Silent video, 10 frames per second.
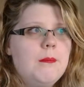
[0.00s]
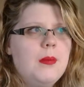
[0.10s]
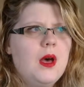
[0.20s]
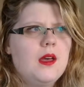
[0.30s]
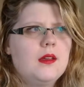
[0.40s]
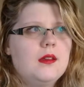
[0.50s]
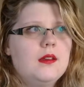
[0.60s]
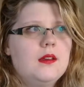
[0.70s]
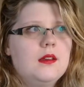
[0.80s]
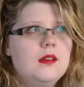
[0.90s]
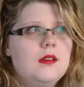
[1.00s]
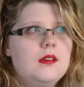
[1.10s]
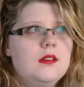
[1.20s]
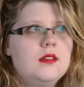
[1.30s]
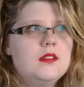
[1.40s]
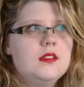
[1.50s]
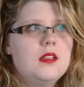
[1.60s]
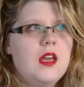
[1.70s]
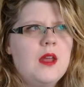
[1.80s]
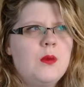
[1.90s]
but
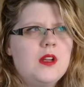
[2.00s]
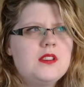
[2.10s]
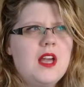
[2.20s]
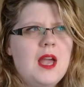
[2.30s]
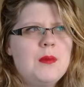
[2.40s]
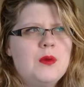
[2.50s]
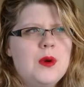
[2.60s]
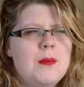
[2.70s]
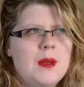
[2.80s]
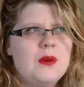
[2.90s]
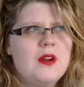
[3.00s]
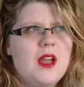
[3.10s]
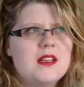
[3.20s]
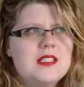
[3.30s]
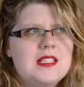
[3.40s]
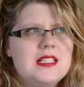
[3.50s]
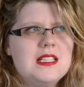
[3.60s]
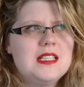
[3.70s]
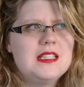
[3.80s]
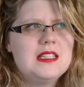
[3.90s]
at one time I remember,
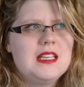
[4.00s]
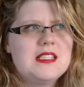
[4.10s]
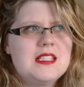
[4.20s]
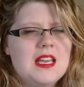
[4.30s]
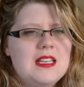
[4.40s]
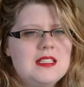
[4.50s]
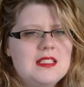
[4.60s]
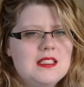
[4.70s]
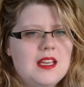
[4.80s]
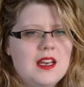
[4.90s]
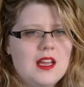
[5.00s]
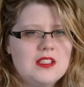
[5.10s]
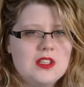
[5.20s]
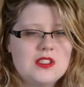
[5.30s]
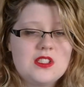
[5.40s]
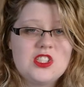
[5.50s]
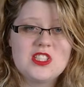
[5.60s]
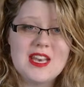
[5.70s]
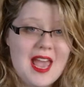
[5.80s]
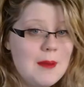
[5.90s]
actually, they said it, and I just
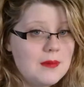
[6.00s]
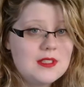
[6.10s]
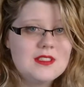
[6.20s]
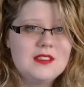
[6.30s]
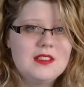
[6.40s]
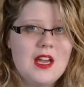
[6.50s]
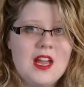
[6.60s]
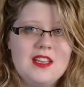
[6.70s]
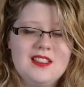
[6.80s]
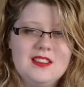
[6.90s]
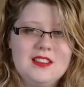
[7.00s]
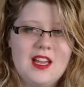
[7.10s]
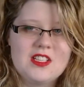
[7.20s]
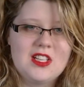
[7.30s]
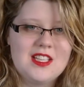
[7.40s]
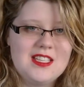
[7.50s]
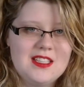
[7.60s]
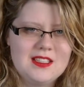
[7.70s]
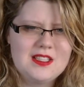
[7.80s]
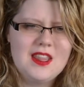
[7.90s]
snapped. I
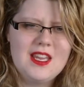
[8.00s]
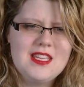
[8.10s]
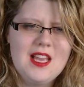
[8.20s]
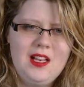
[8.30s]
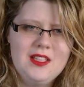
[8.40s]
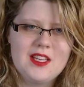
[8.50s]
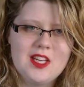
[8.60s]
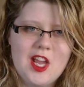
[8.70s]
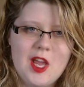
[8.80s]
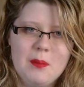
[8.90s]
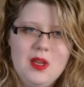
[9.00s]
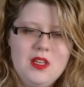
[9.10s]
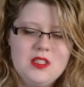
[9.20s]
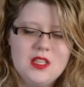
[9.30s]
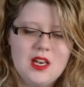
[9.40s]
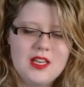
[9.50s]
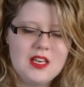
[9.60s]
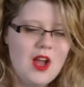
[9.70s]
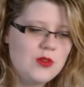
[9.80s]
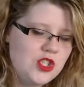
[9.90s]
think I yelled at him, yelling,
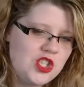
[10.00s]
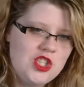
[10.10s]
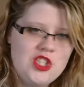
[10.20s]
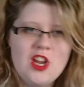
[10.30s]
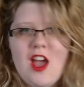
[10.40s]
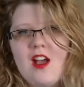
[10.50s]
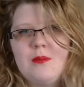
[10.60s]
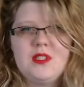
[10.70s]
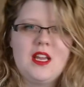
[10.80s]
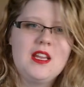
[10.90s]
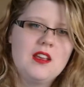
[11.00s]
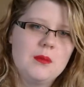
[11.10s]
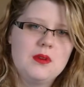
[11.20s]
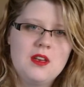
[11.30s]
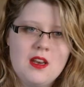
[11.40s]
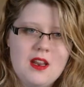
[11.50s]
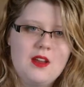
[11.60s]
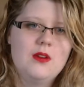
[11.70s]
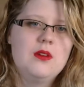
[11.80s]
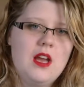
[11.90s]
"Now shut up, Jacob,
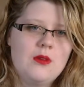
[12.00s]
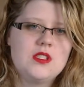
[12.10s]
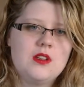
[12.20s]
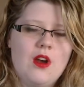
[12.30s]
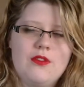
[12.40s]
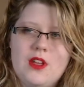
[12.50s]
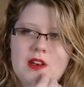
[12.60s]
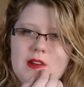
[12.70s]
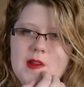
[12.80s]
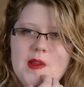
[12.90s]
now it's enough," and